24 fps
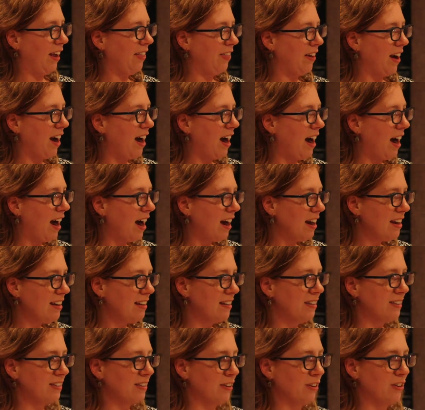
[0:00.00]
and the
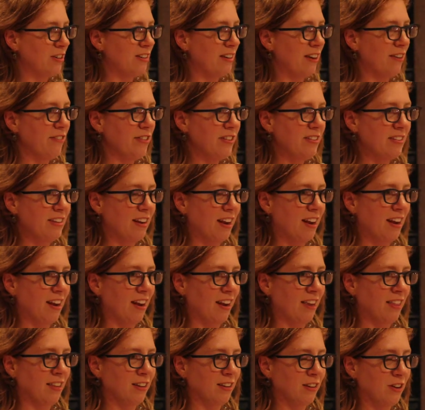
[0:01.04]
highs are
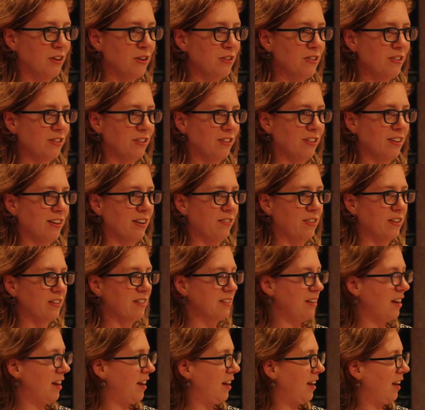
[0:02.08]
devastating, and the lows are
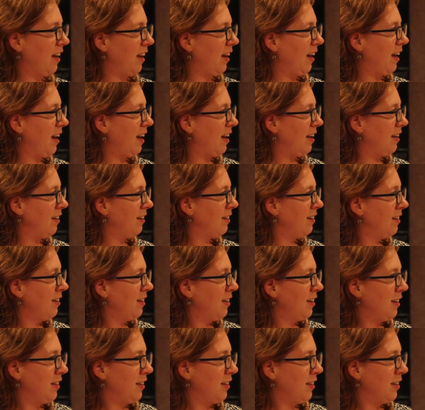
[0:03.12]
devastating, and